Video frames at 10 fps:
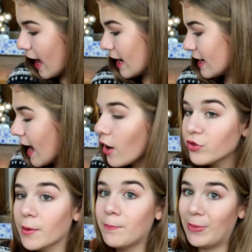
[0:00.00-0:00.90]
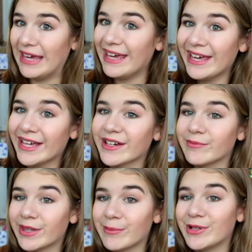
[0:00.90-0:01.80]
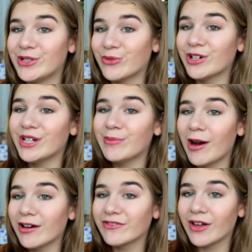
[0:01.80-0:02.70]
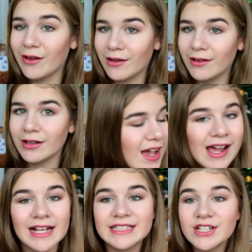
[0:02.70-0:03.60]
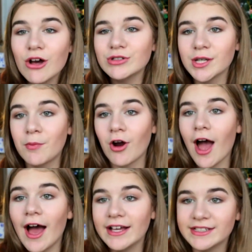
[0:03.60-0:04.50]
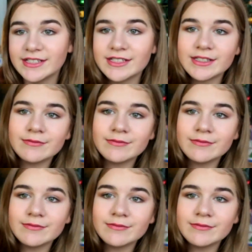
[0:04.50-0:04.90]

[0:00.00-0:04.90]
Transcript: And now the majority part of the haul. It's no surprise.